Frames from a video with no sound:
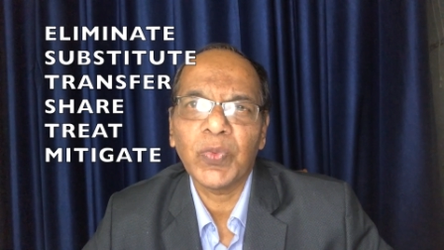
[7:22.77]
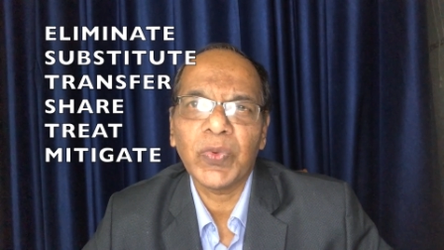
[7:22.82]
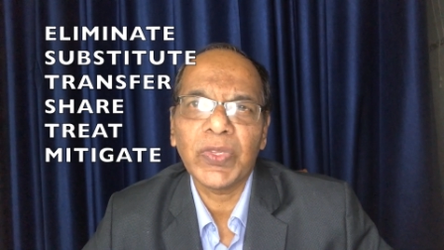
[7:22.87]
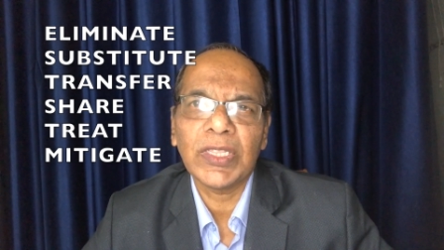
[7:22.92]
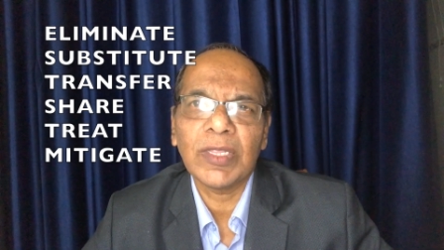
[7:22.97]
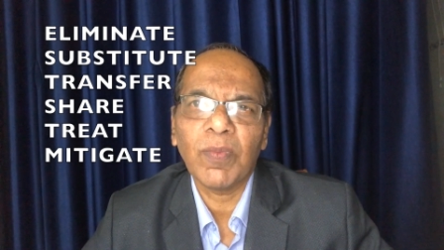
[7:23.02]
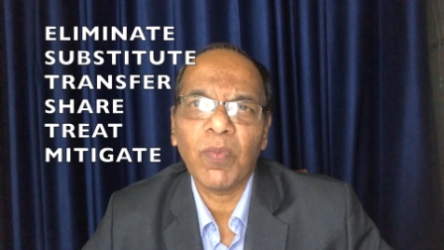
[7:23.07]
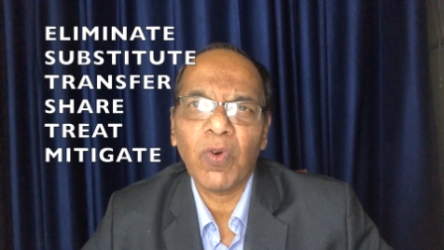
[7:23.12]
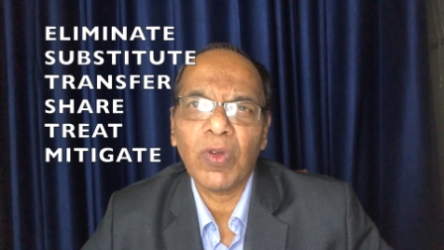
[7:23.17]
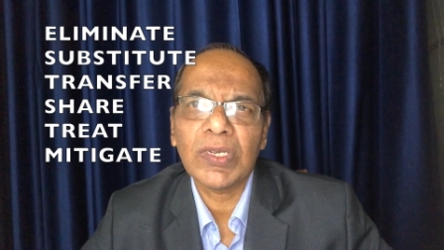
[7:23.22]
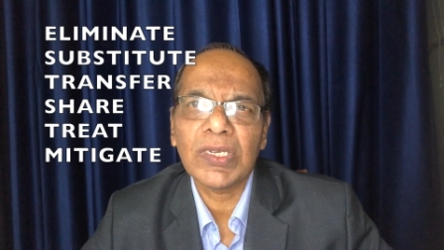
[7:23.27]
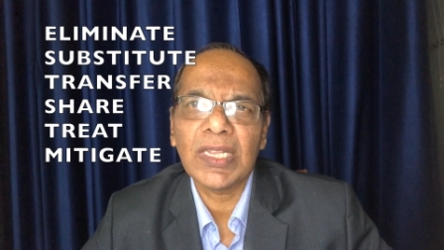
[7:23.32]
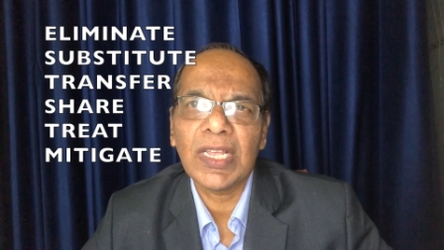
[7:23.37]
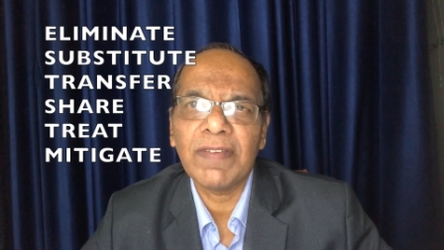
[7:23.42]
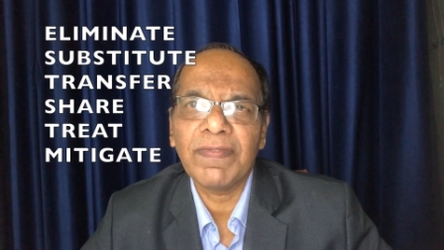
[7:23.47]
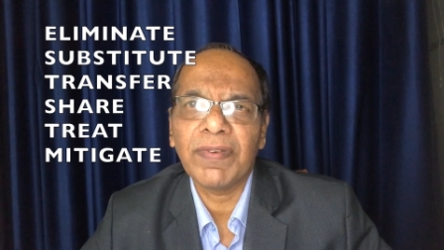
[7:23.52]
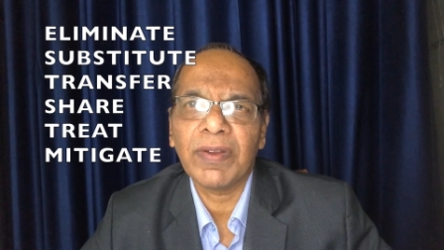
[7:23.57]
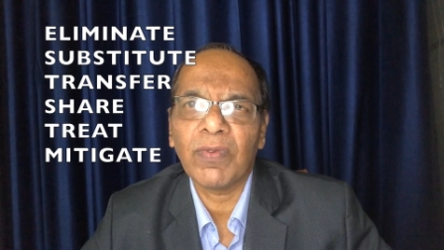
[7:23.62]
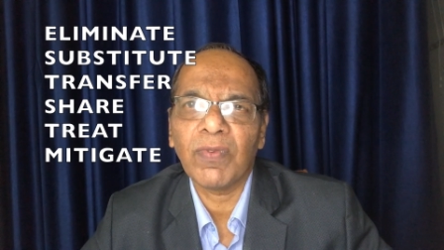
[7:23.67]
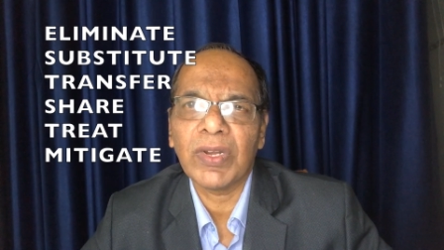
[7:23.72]
with the more
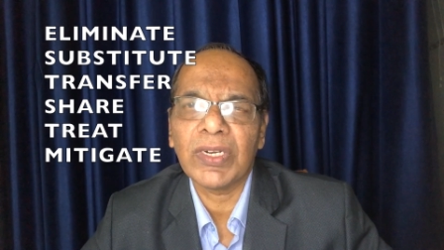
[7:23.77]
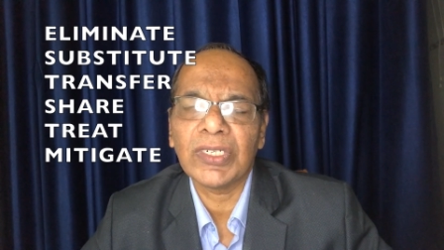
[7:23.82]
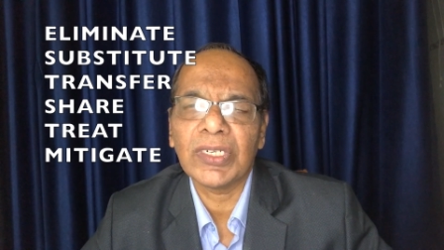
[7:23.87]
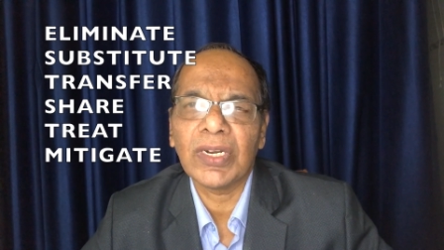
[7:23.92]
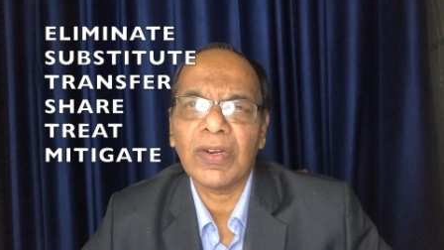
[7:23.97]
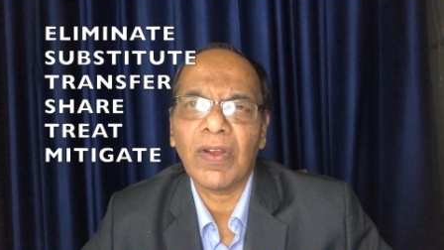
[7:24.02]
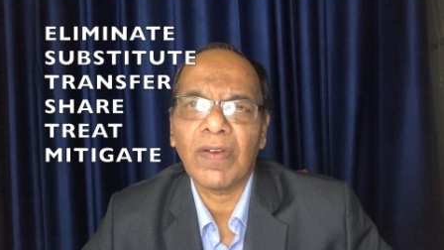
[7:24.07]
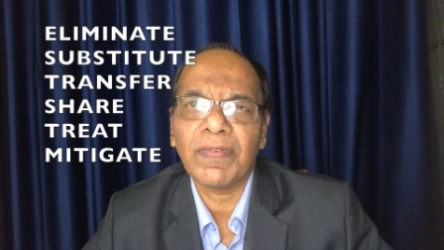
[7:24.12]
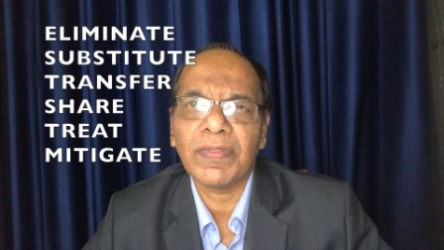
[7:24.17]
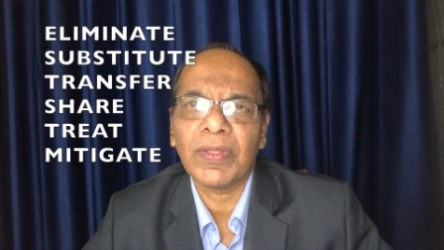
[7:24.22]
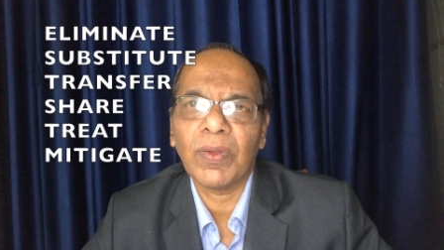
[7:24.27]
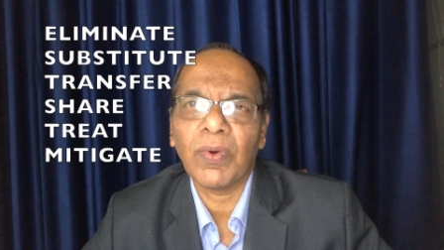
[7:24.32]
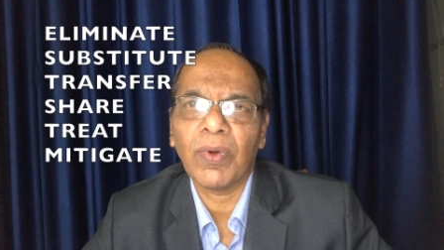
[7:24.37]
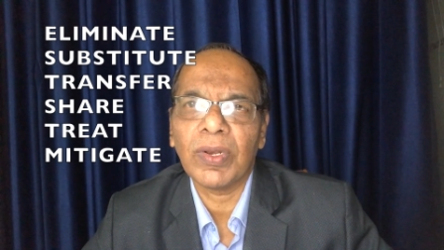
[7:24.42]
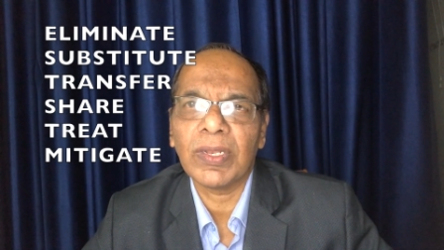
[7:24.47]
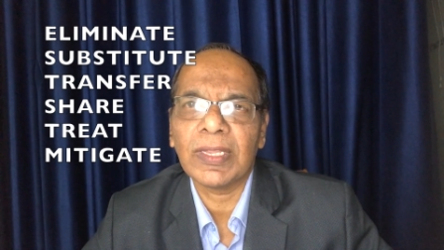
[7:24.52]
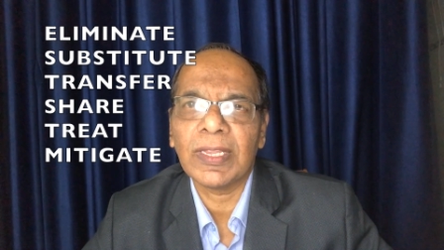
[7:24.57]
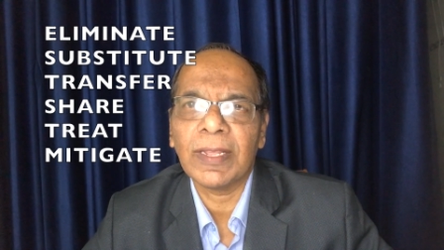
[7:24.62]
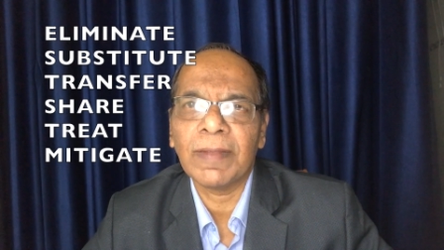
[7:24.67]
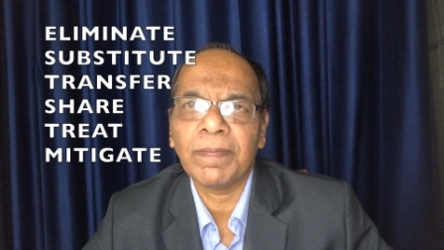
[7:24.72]
safer version of the
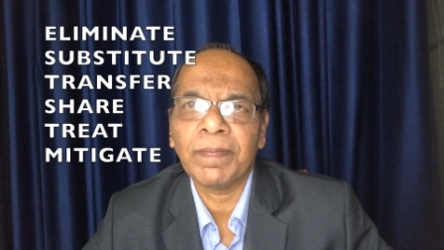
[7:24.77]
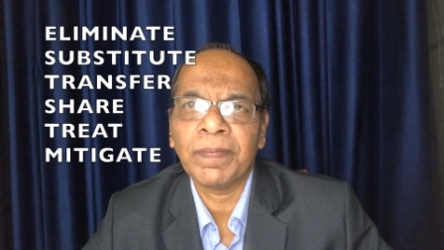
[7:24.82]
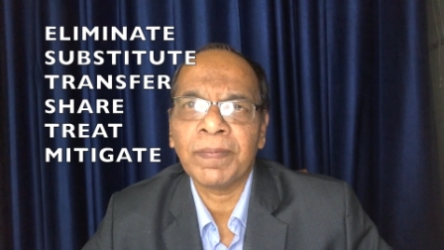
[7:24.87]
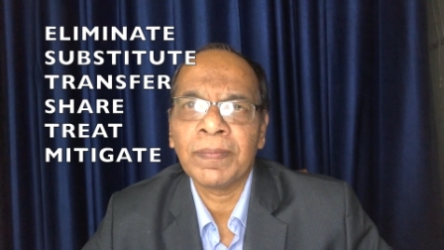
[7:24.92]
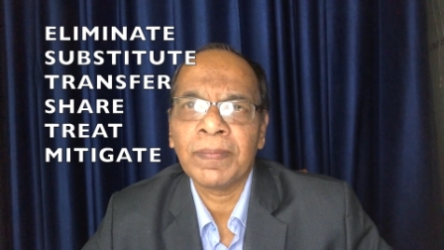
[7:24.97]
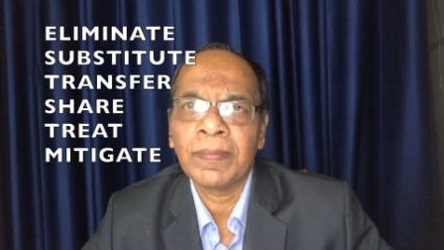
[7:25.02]
whole thing,